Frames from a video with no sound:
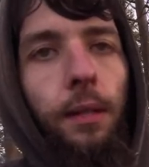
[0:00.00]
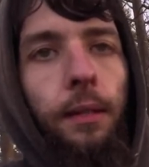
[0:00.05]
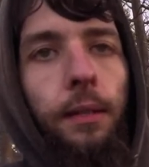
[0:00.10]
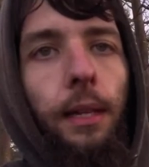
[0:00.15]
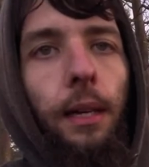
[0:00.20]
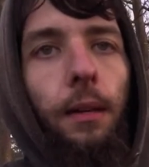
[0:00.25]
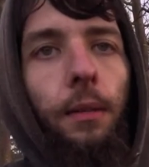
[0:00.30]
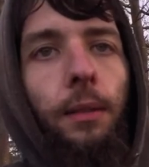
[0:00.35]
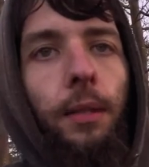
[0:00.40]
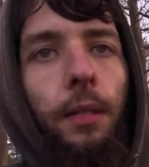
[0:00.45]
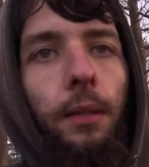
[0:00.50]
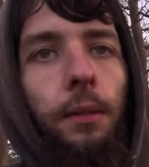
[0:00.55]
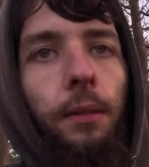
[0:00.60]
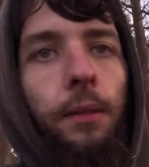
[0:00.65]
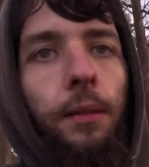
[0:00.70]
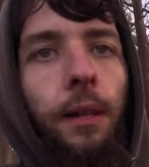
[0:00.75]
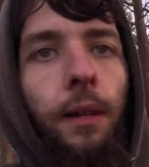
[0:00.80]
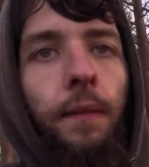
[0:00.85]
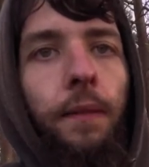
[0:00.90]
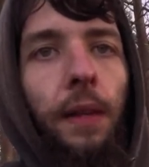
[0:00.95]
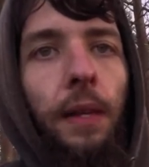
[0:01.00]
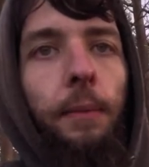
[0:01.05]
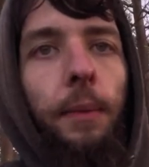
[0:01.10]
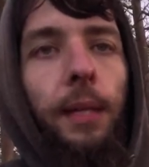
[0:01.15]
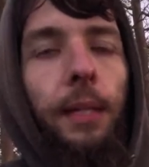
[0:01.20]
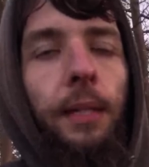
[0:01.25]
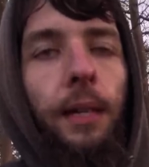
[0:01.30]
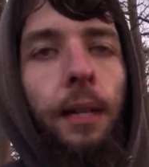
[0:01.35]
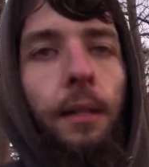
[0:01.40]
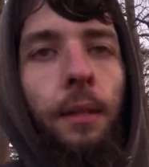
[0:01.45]
a Dollar General, a
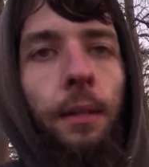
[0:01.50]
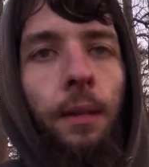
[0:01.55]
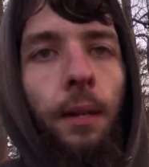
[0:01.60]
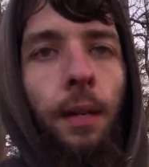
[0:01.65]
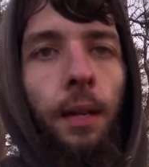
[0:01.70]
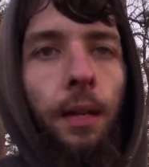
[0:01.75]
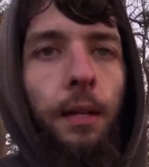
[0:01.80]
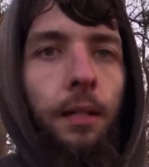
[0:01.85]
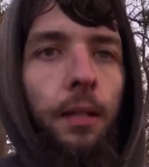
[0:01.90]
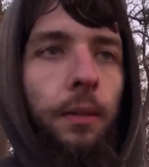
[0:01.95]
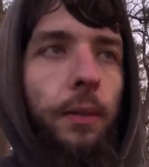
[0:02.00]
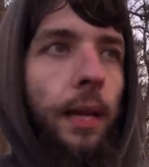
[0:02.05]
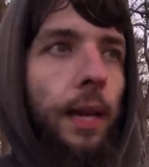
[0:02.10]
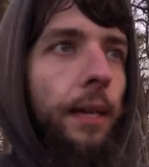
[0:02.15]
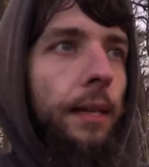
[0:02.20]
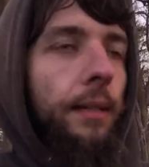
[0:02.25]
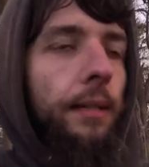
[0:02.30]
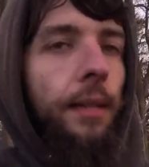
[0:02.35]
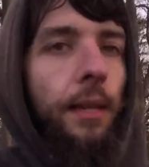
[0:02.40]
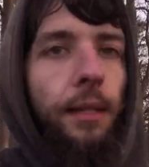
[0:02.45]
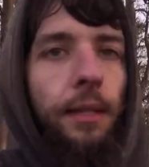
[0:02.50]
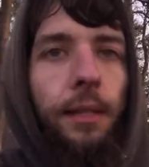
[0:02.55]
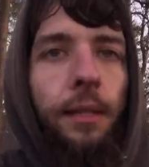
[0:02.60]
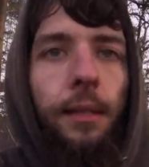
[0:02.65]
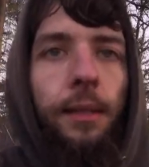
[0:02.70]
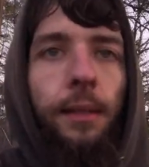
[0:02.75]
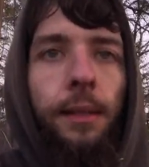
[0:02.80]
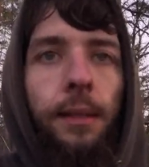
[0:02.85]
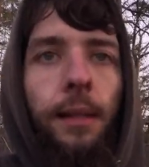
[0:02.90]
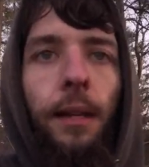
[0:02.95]
Family Dollar, 2 gas
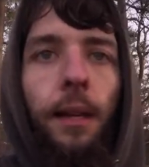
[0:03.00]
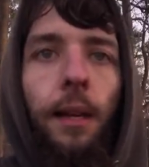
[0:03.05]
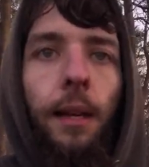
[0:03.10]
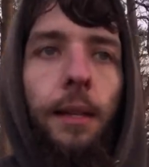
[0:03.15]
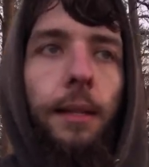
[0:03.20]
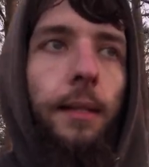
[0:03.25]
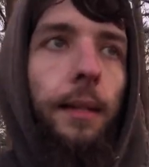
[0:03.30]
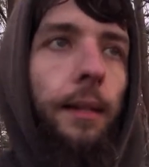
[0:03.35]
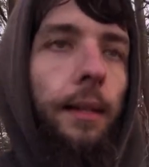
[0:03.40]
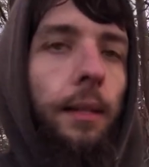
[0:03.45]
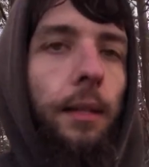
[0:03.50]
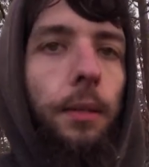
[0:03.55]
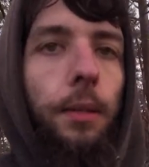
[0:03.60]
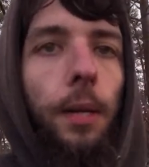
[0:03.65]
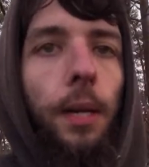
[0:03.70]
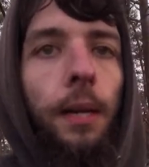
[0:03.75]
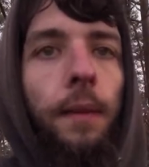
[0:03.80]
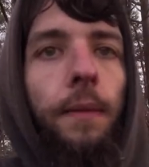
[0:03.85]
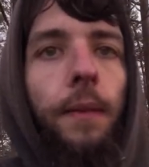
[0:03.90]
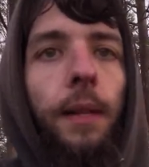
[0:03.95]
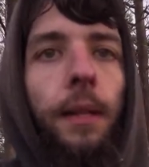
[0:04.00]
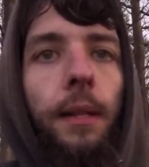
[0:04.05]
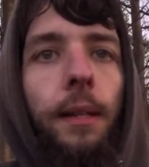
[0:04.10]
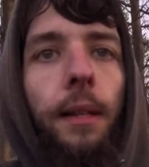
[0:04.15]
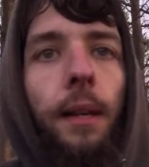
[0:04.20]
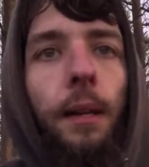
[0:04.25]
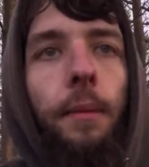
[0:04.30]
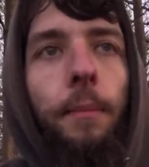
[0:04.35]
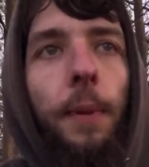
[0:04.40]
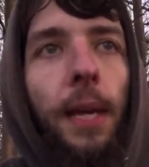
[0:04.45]
stations, a Sonic
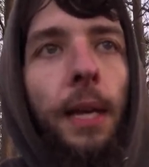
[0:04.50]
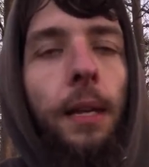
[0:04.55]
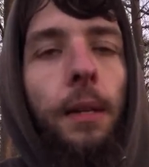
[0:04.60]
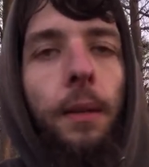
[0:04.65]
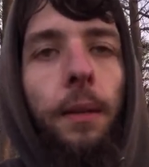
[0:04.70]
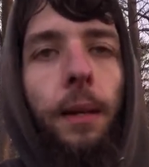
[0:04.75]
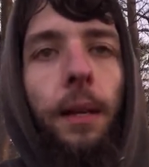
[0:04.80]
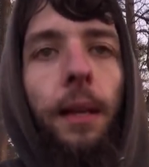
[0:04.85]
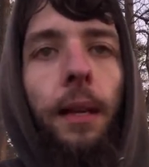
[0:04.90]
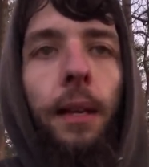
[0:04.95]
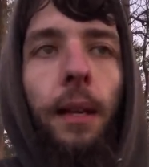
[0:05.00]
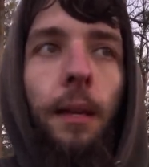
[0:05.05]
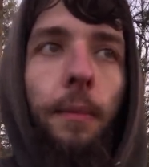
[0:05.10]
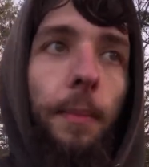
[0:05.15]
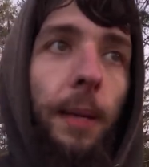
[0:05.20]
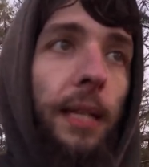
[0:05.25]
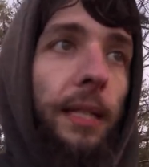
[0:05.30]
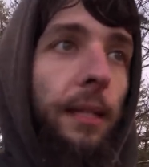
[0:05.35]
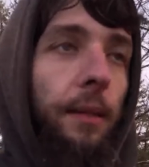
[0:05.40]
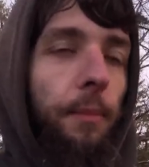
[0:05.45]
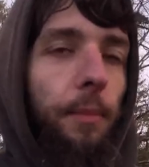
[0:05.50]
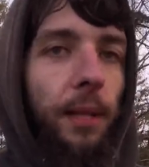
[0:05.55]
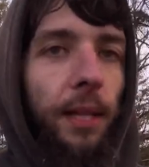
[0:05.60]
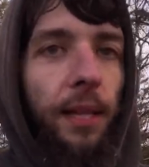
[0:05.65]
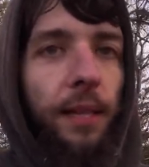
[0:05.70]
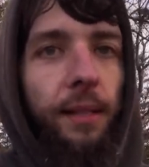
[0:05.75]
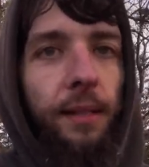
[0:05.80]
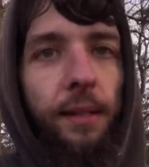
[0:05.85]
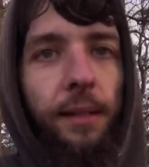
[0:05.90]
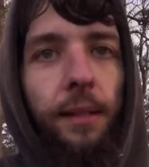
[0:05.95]
drive-in, a bakery, a pizza
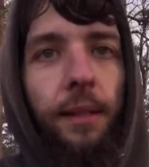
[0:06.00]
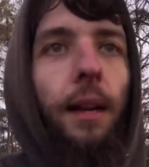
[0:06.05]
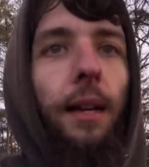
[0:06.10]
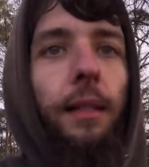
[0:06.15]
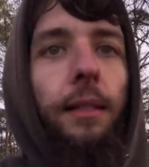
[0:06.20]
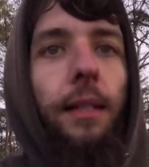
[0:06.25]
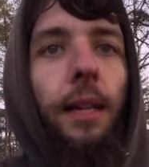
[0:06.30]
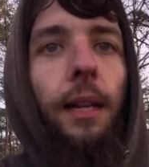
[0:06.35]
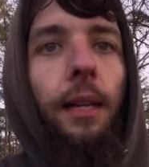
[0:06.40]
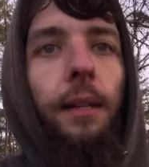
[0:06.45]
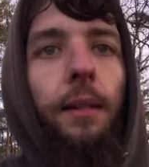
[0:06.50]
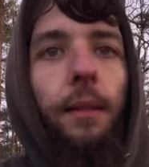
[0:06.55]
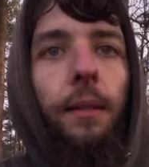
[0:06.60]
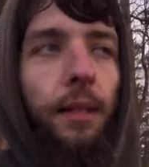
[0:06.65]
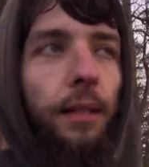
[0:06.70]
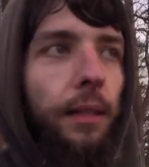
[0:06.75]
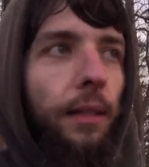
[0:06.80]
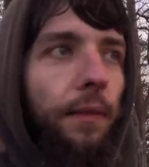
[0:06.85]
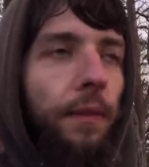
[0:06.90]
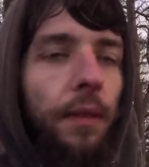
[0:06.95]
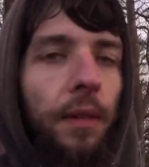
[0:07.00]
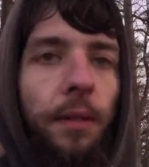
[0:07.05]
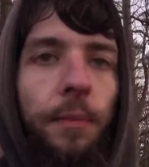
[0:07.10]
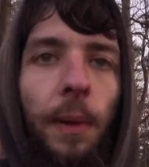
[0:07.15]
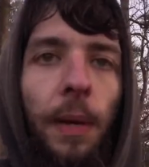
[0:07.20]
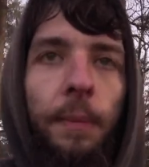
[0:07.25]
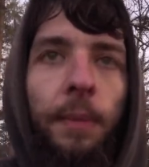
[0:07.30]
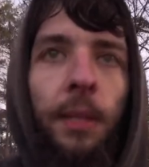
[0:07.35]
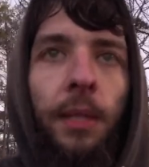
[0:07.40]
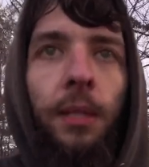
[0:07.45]
place, a diner, the First
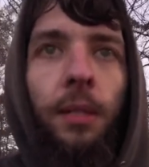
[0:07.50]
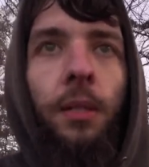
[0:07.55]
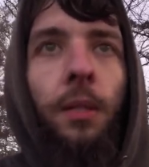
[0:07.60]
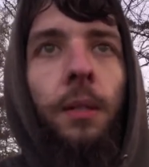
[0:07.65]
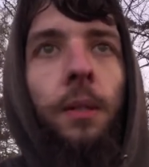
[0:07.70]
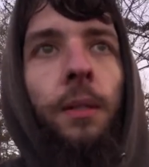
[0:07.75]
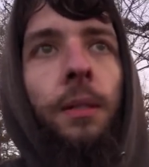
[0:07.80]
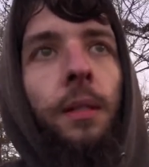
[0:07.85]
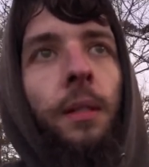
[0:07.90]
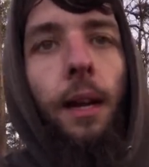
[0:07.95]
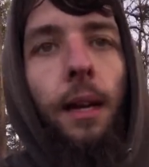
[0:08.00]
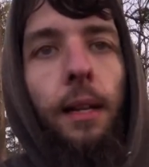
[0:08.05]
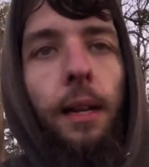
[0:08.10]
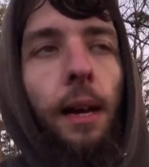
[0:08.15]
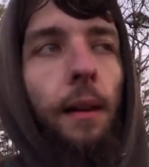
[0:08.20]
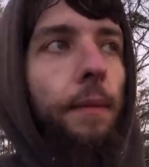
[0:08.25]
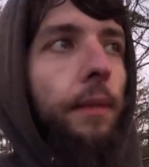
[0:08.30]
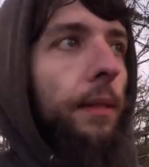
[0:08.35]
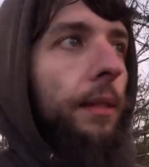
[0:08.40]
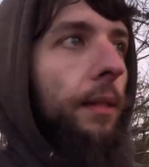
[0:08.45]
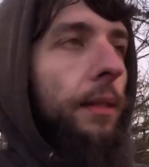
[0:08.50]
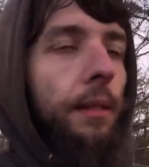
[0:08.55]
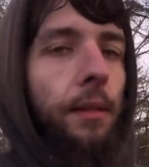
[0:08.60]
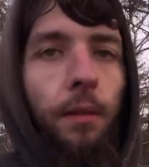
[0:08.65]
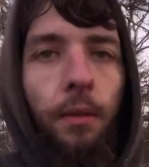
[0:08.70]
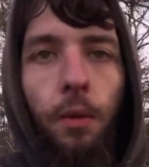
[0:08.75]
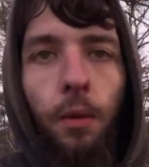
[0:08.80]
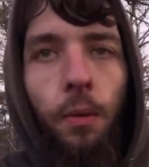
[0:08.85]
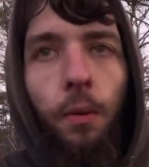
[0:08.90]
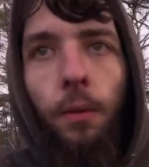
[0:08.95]
Baptist Church, and obviously
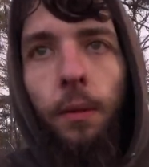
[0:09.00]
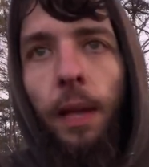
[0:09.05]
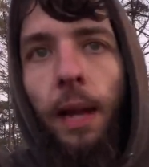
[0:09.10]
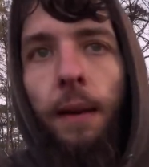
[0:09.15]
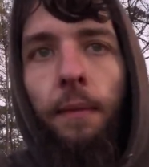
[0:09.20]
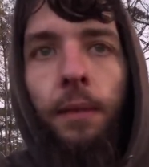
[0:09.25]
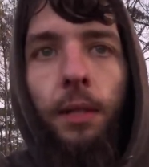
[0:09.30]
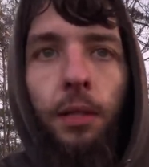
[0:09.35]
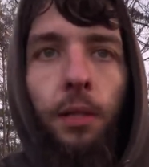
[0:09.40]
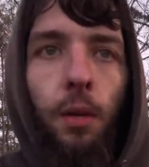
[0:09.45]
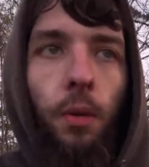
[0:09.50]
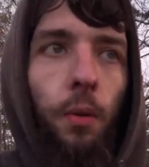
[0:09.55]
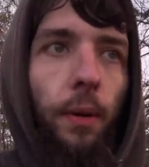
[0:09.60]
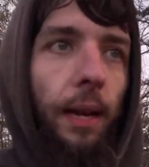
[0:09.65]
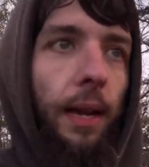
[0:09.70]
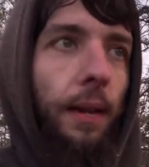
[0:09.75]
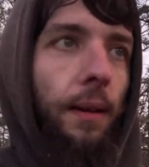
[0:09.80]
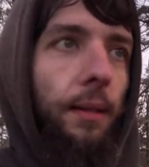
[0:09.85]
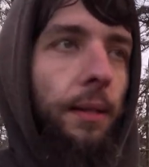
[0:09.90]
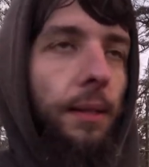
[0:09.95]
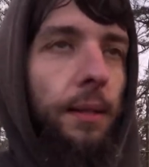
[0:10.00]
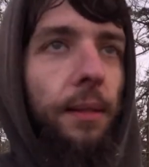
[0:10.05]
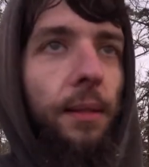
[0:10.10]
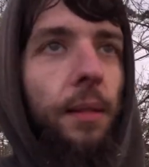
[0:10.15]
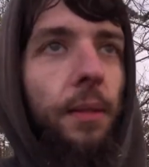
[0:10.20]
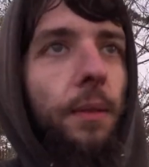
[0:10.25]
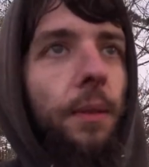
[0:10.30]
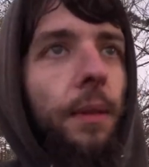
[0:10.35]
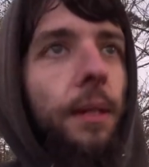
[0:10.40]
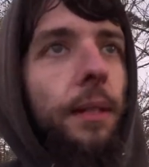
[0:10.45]
your average courthouse and
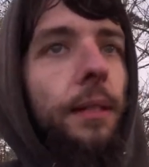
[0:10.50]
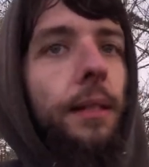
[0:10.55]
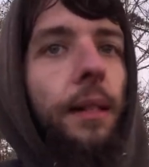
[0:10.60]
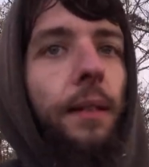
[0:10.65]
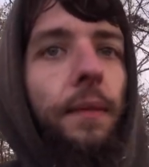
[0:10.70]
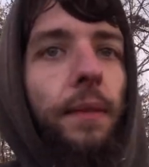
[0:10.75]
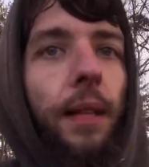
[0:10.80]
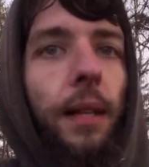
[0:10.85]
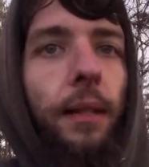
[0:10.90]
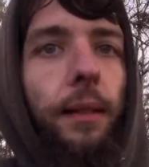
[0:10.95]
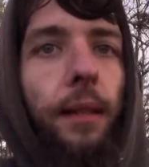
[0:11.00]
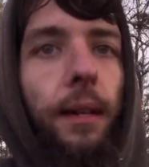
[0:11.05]
school and stuff like